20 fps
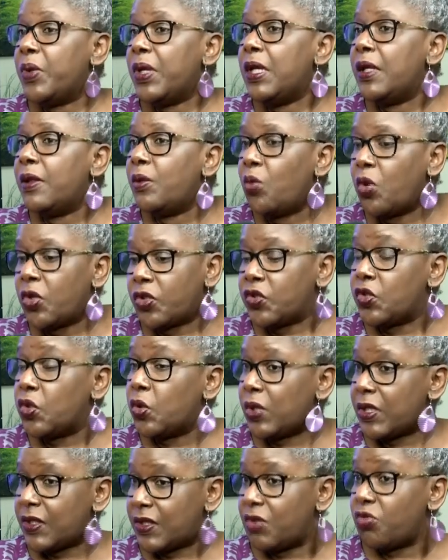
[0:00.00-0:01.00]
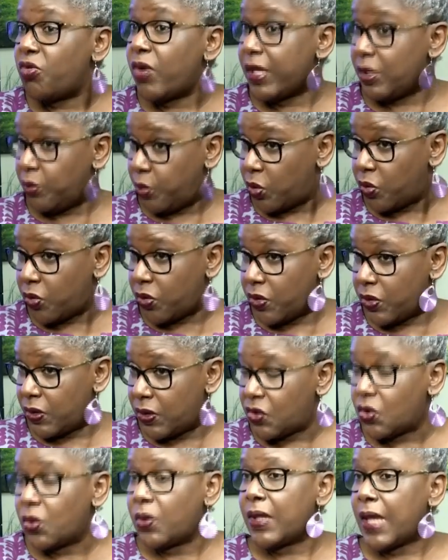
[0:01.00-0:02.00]
be in what's known as the Red Book.
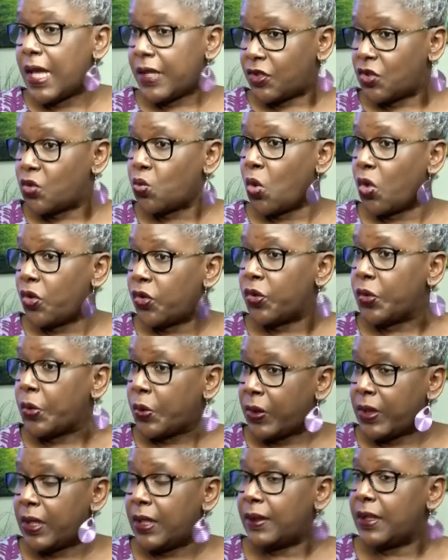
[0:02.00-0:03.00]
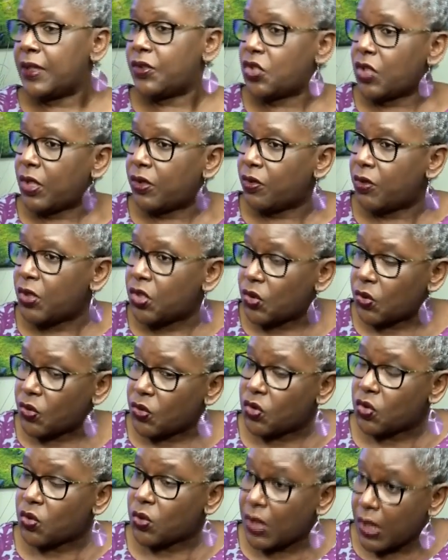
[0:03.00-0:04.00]
So that's one good thing, that
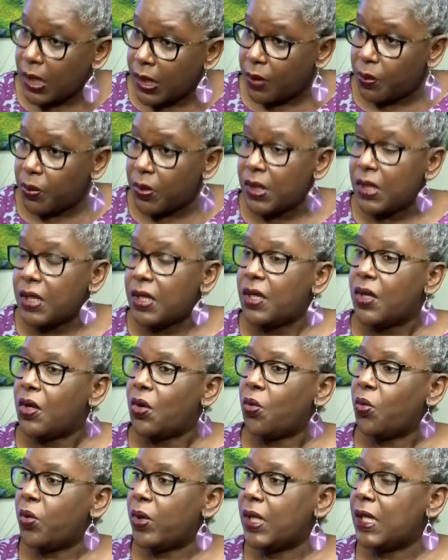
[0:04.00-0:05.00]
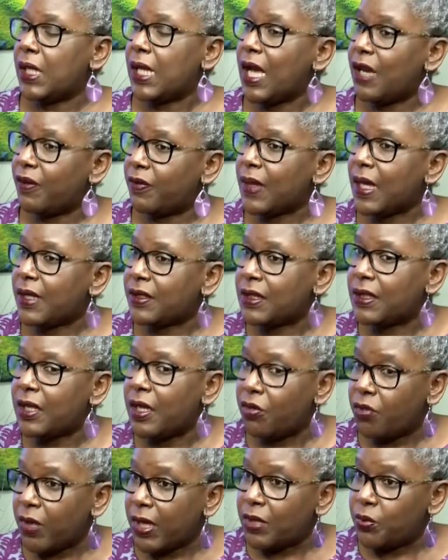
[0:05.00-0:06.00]
generations to come will have
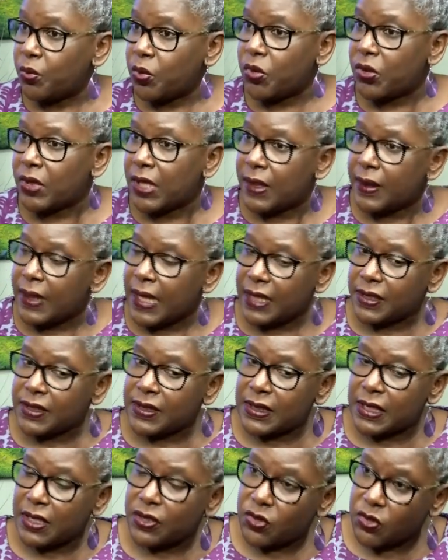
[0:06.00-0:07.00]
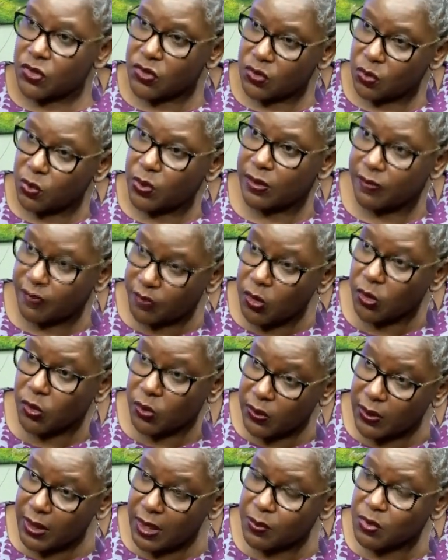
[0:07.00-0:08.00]
their Red Book, and that status will
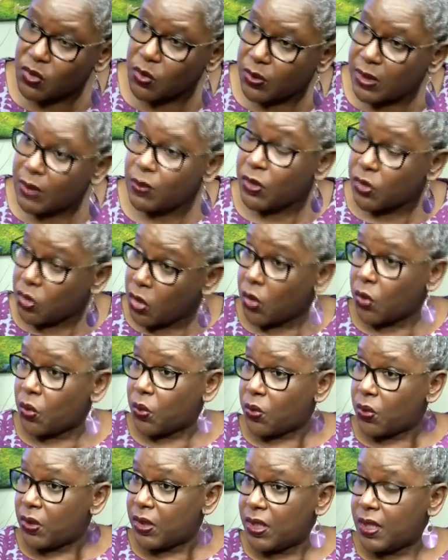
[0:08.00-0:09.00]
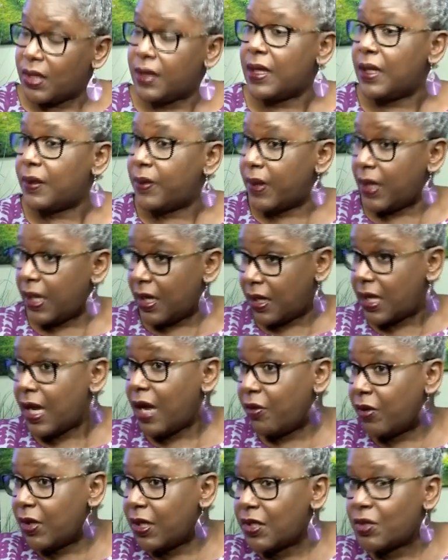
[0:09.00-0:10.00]
follow them, so they will know that they are
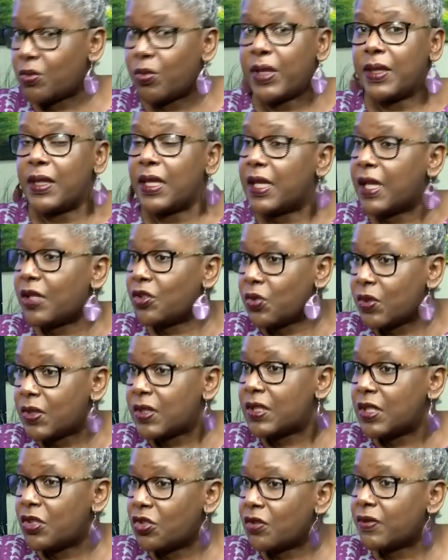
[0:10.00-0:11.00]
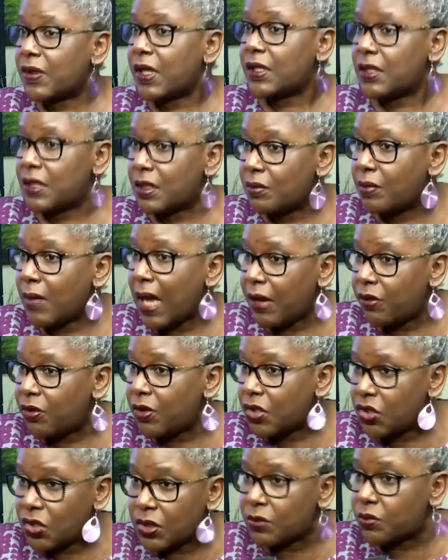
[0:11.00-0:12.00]
carriers when they get to the stage of getting
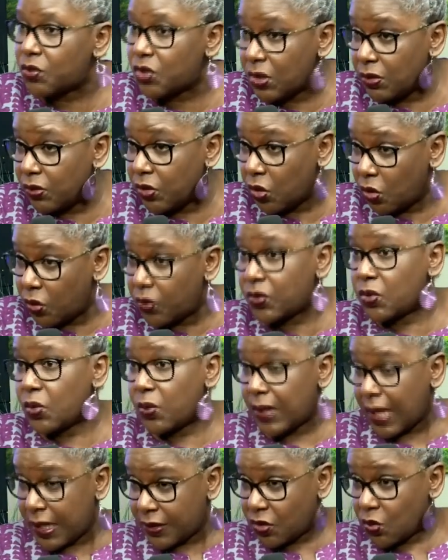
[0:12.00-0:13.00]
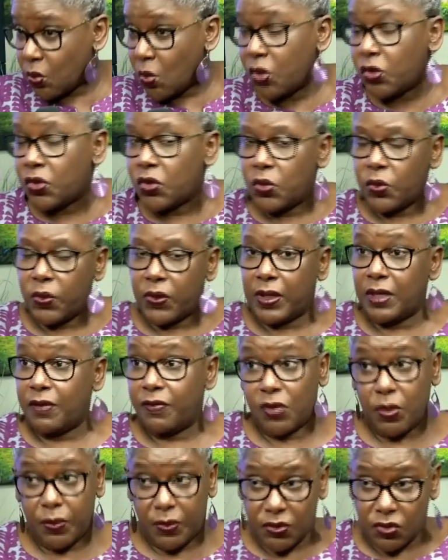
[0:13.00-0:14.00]
marriage and so that's one good
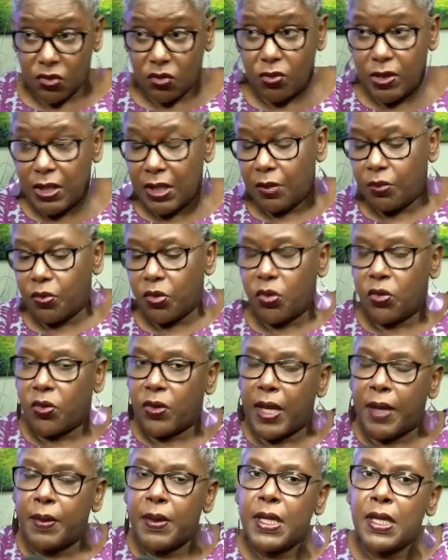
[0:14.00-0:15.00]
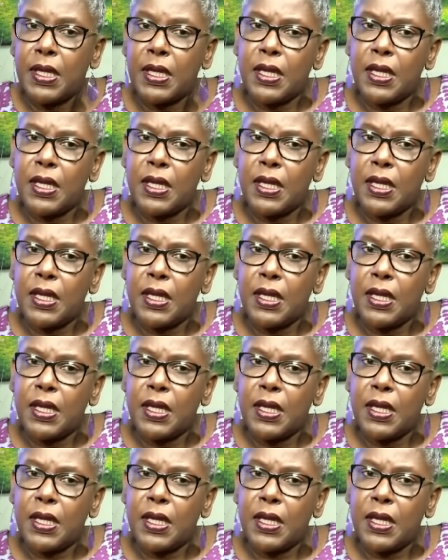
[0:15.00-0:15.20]
thing from the screening program.